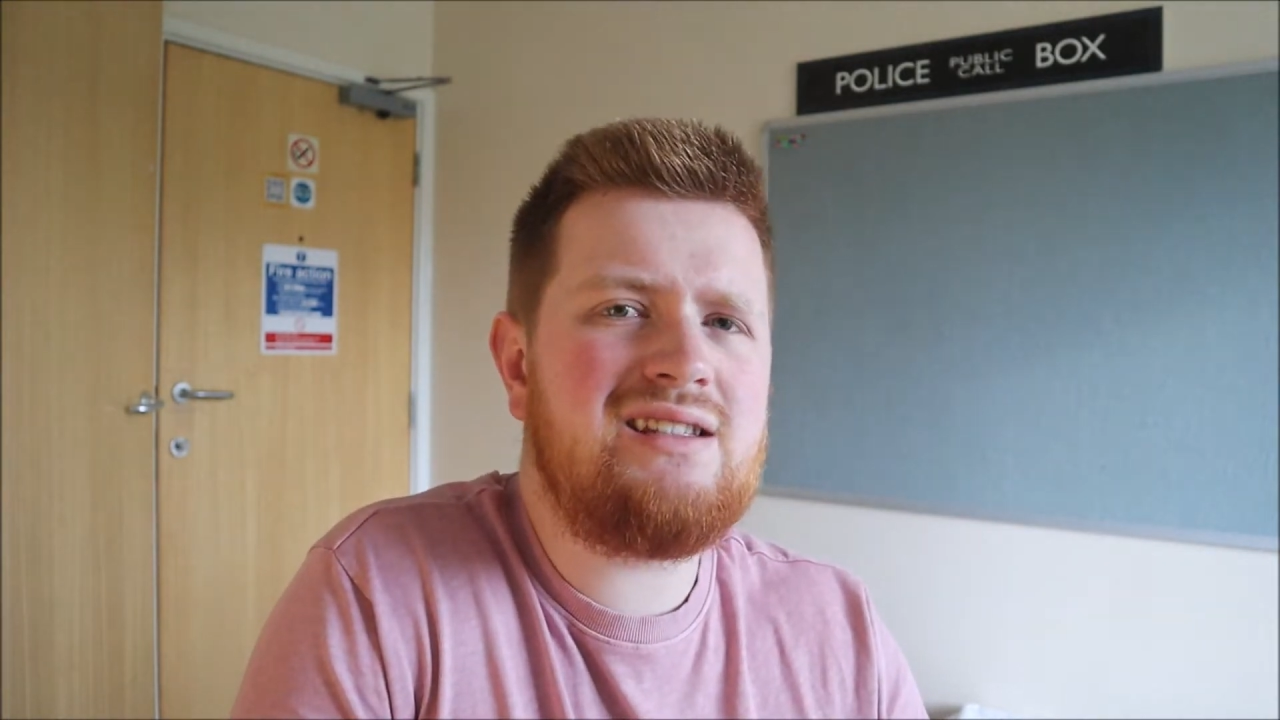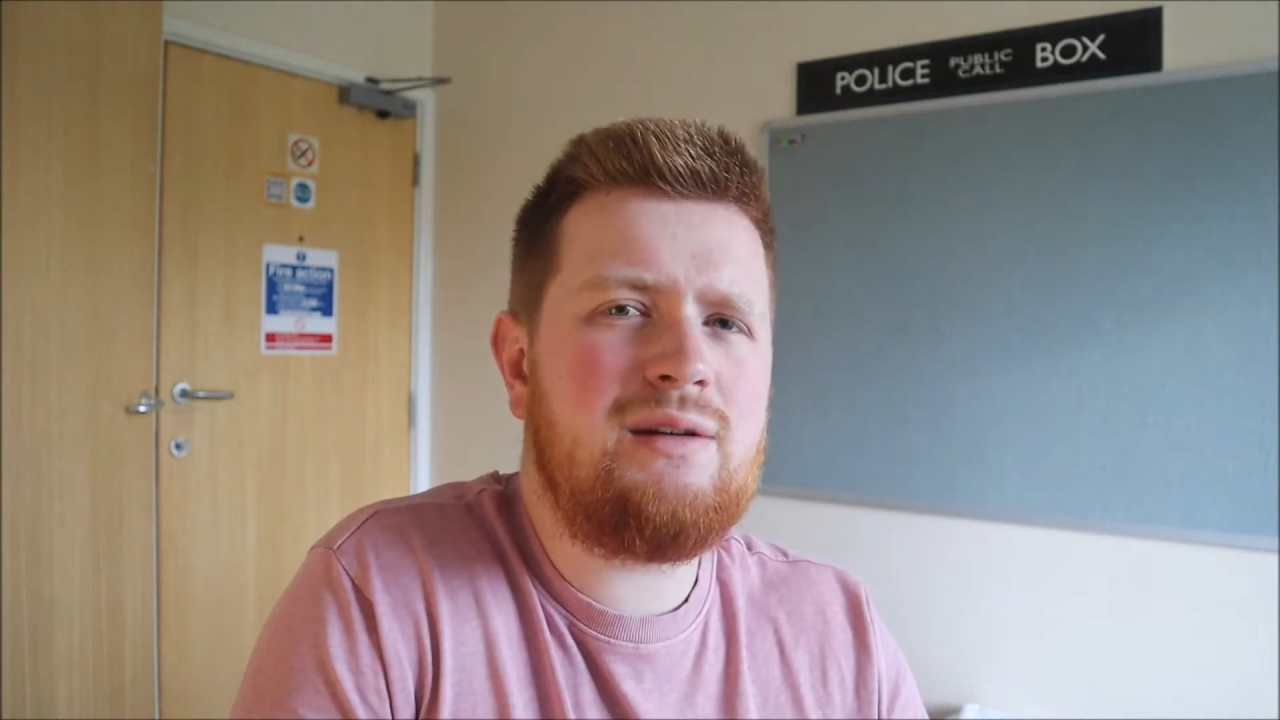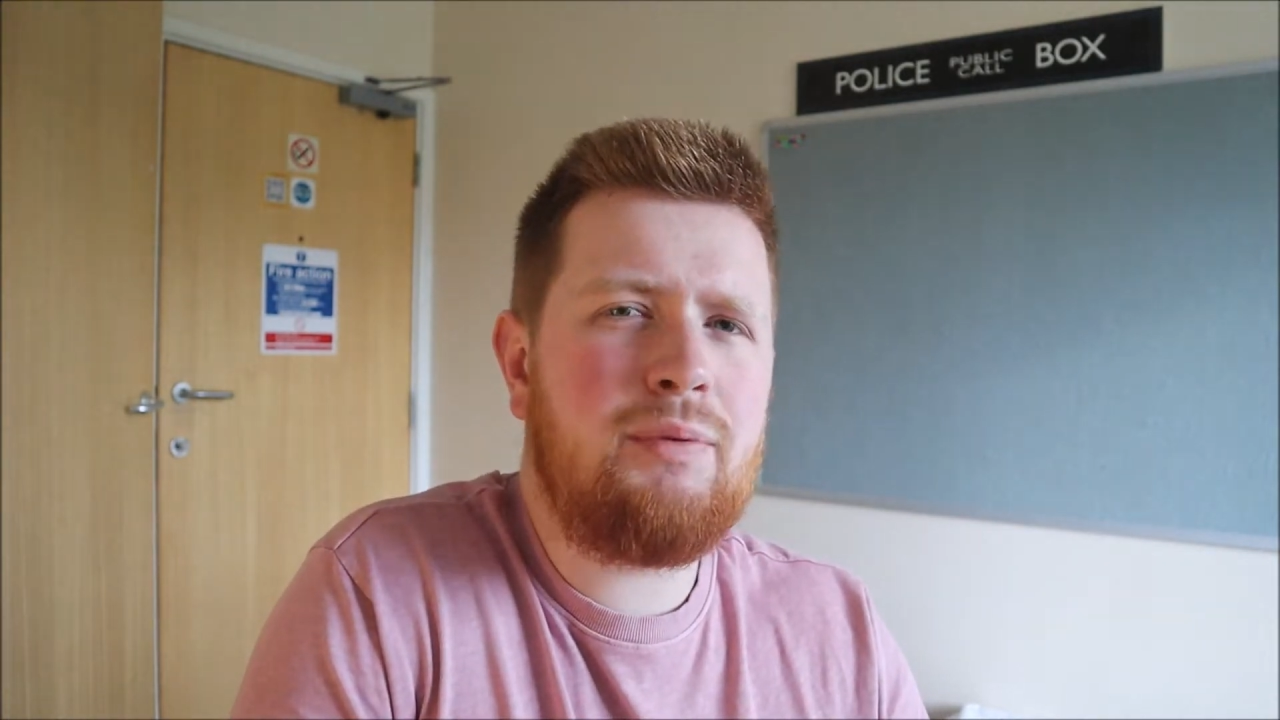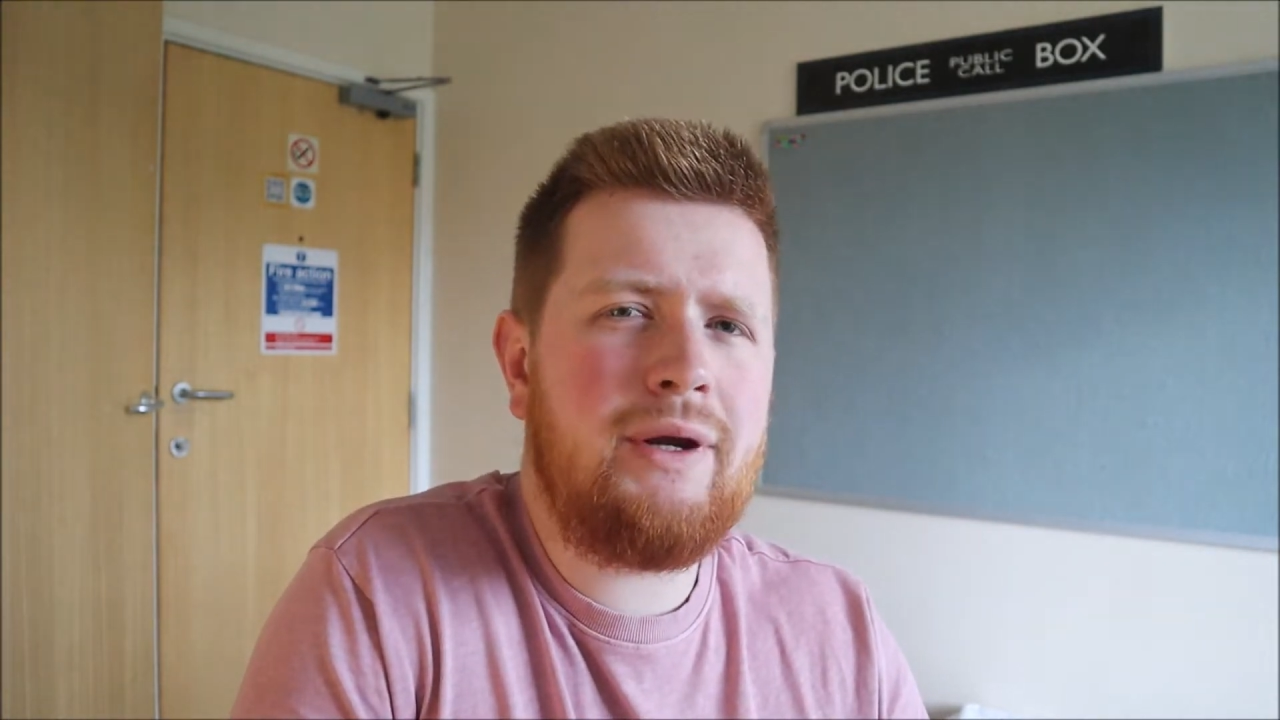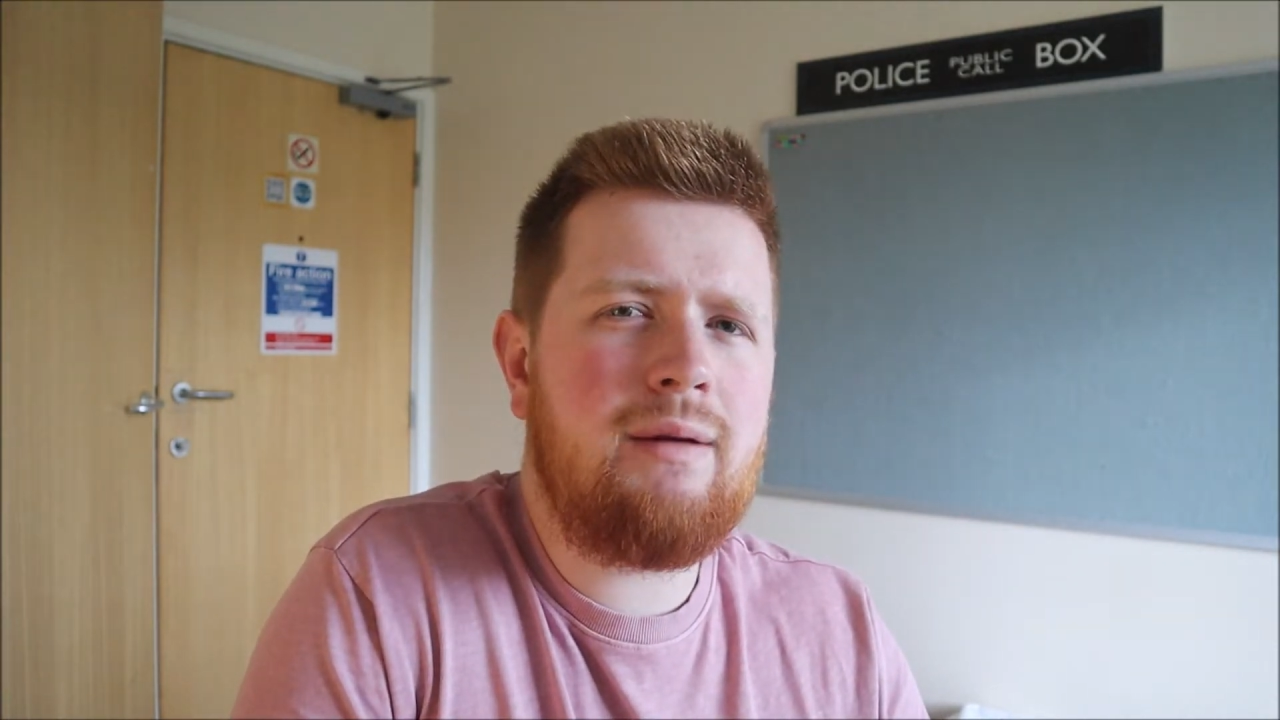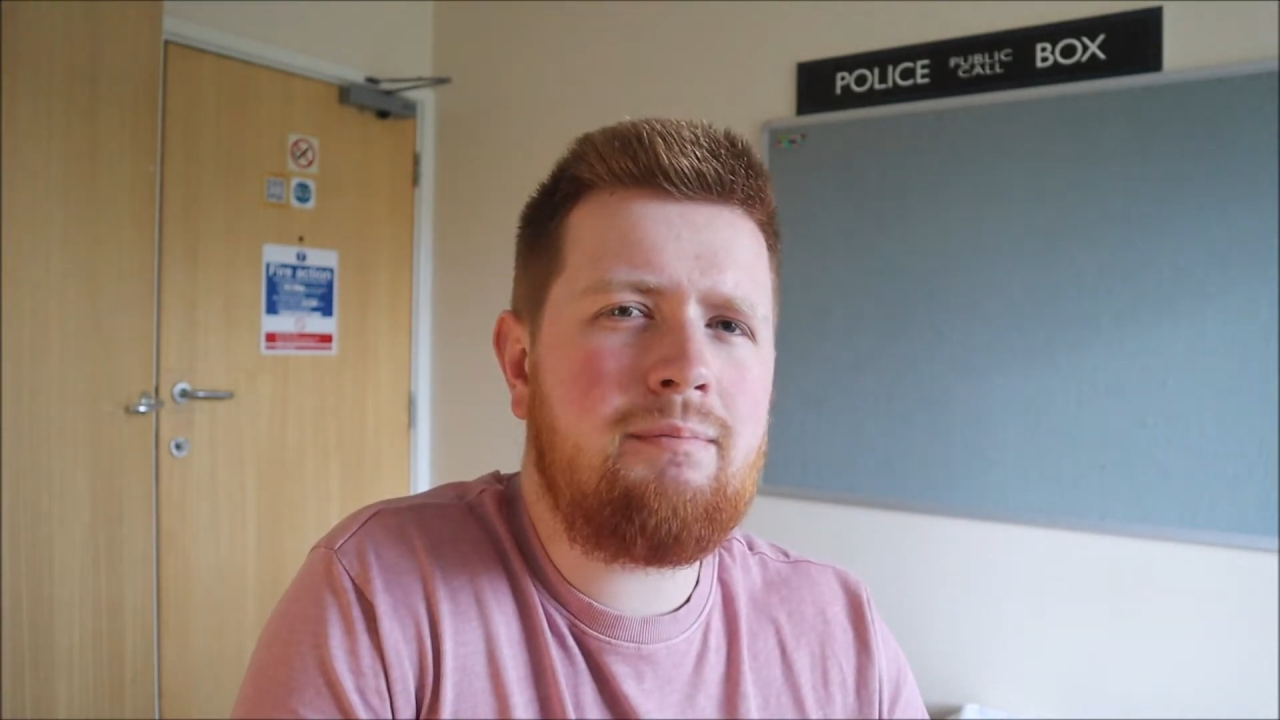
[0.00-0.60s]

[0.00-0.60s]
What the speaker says: to bring him